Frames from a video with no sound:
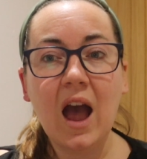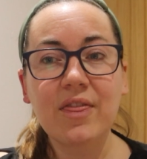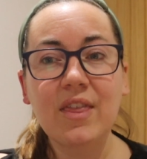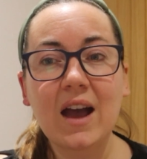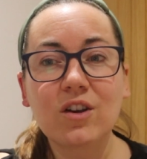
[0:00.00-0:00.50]

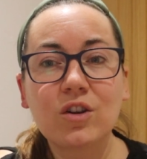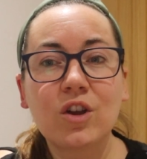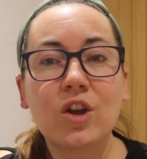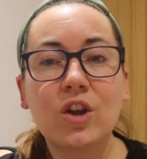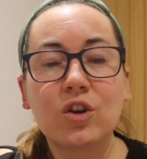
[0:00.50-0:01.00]
And that
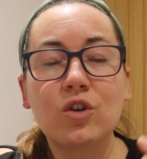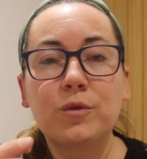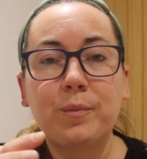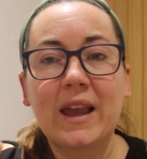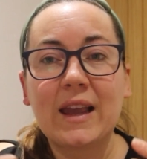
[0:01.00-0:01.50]

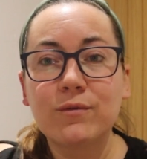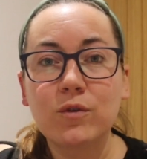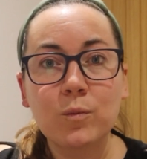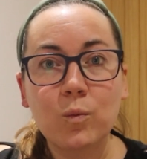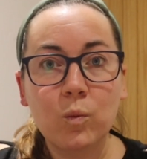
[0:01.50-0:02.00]
could be
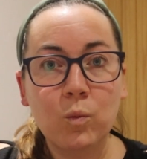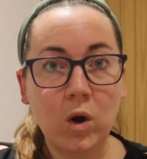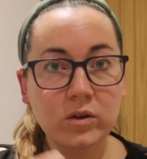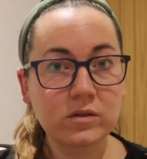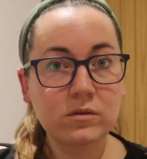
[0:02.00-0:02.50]
from
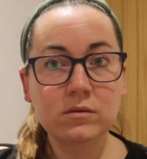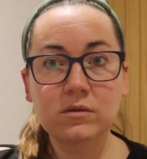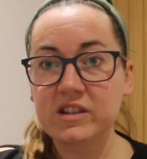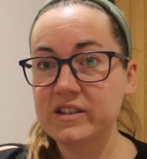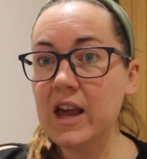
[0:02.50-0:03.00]
1
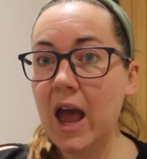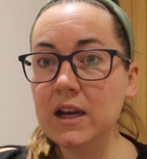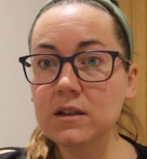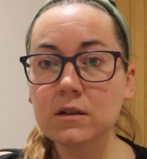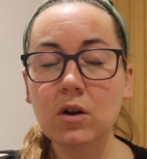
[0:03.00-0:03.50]
to 10,